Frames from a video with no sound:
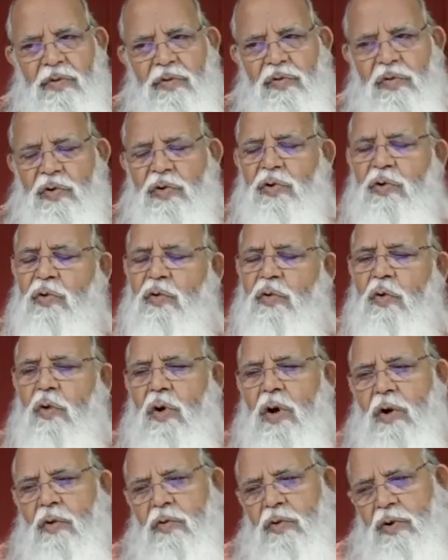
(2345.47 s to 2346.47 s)
So you go
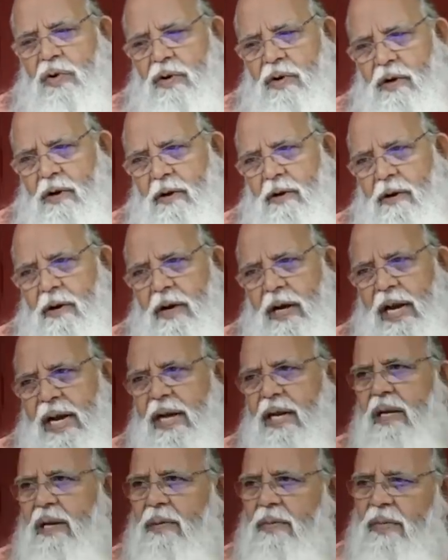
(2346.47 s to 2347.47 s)
out
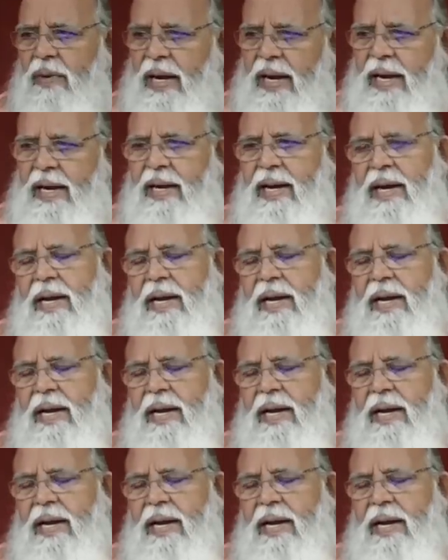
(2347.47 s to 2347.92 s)
and come late